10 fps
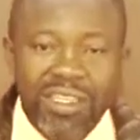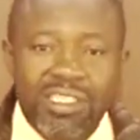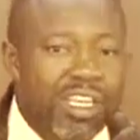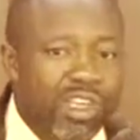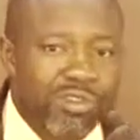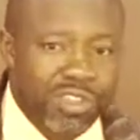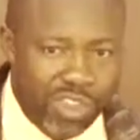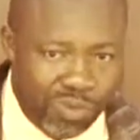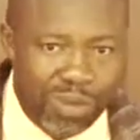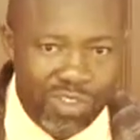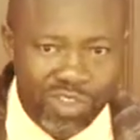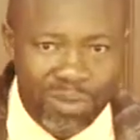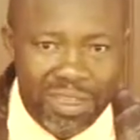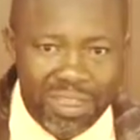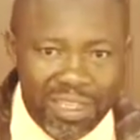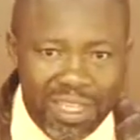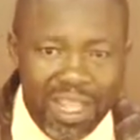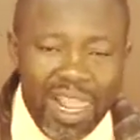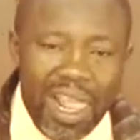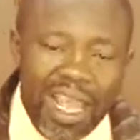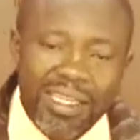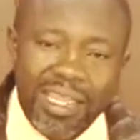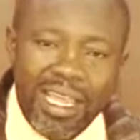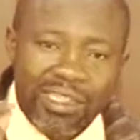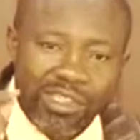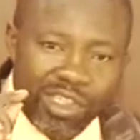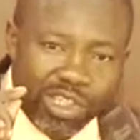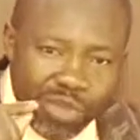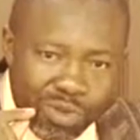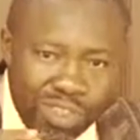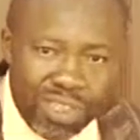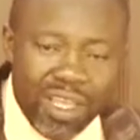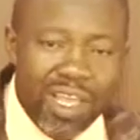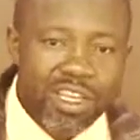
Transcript: take your responsibility and execute it.